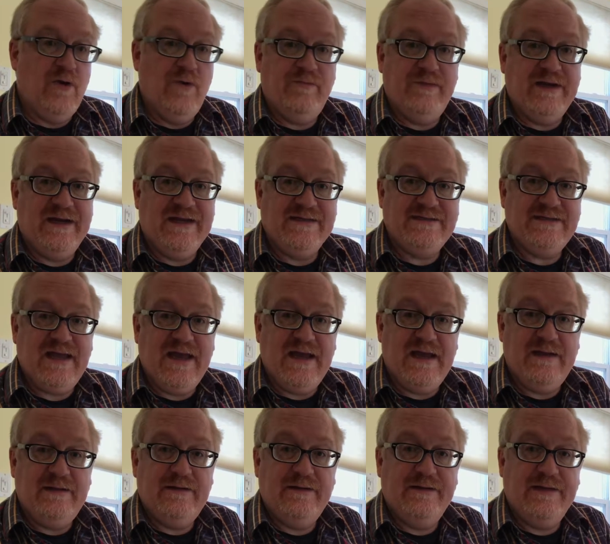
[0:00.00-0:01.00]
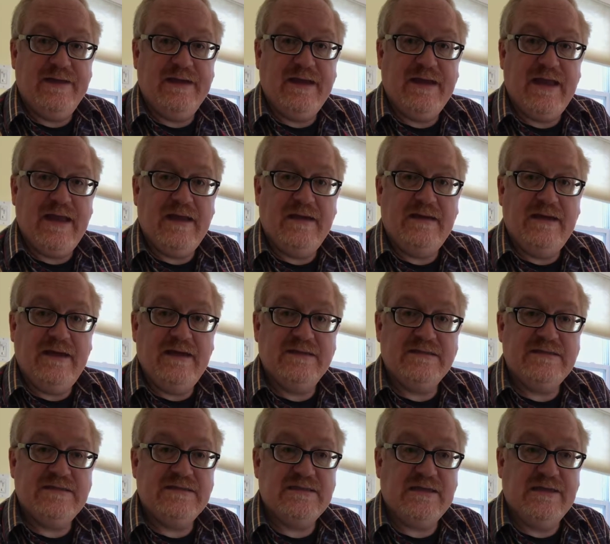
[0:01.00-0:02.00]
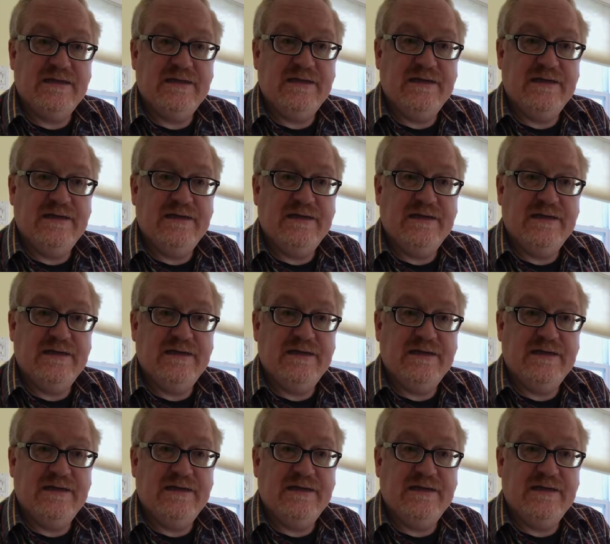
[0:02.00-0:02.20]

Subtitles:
OpenSCAD, and again, it's